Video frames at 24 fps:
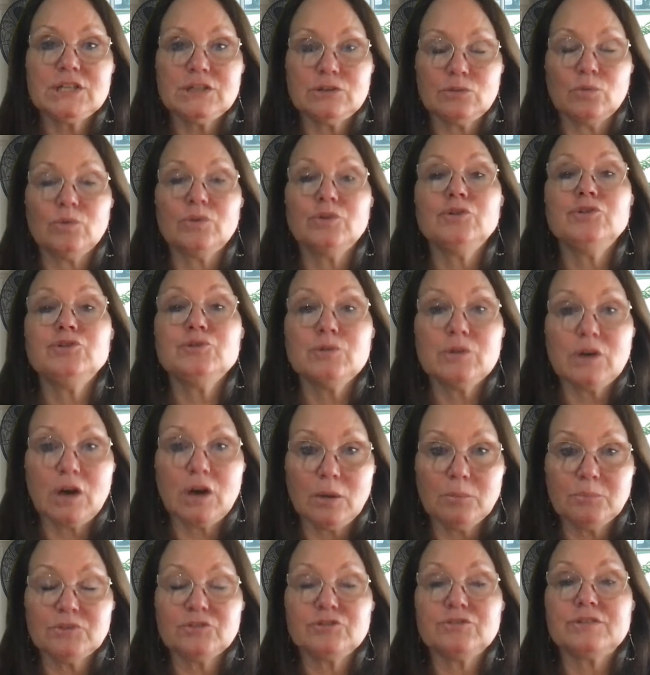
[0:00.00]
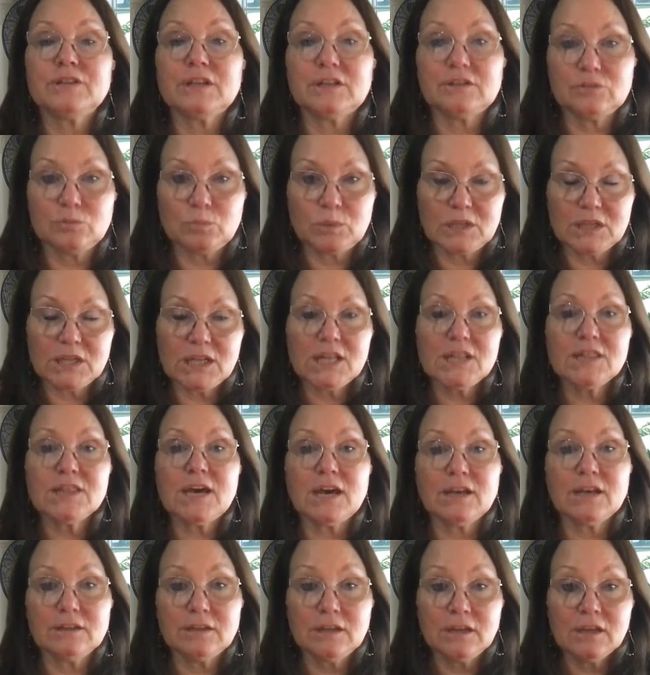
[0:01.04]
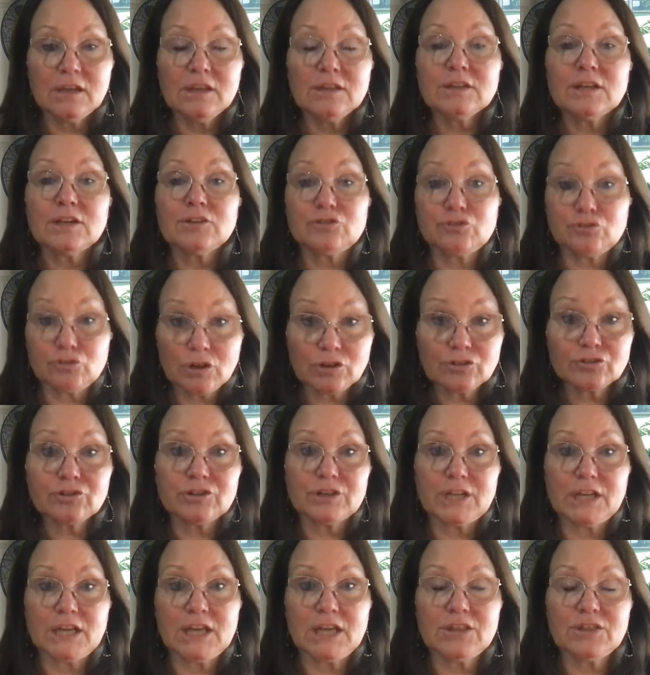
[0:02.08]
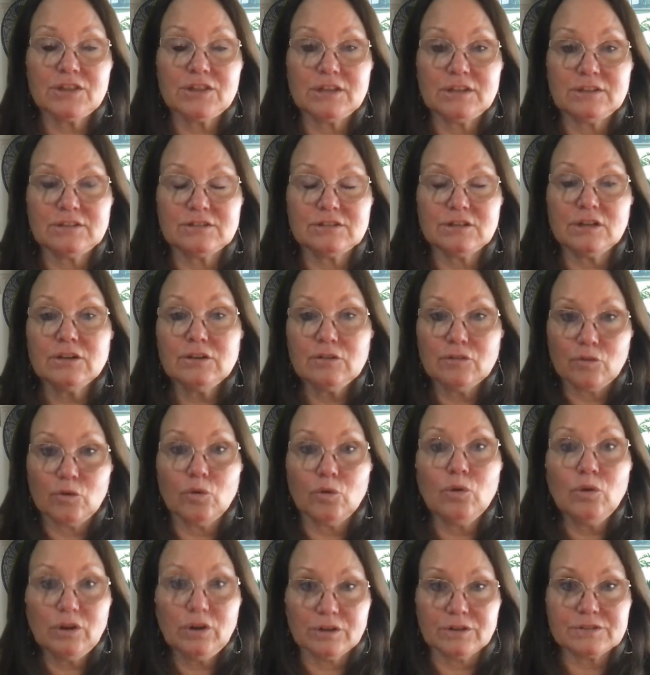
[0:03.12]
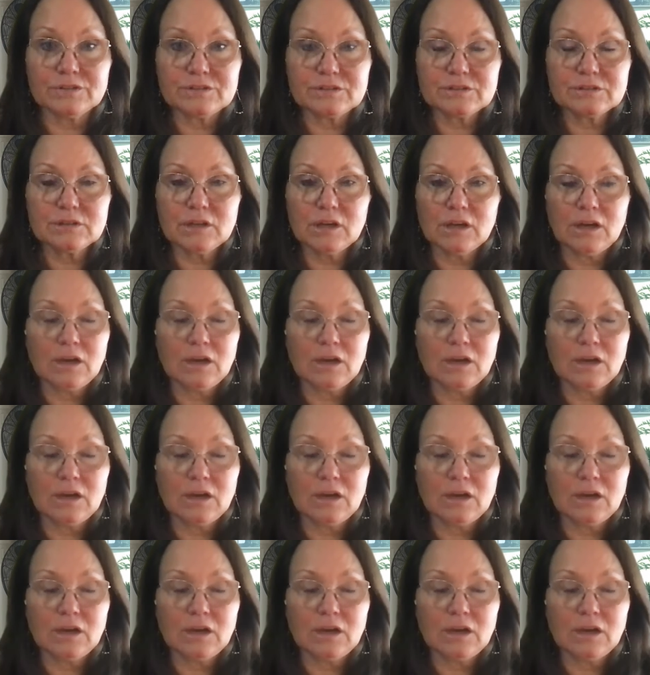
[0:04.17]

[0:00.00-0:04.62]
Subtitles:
In order to accomplish things, we need that structure to get things done, of course.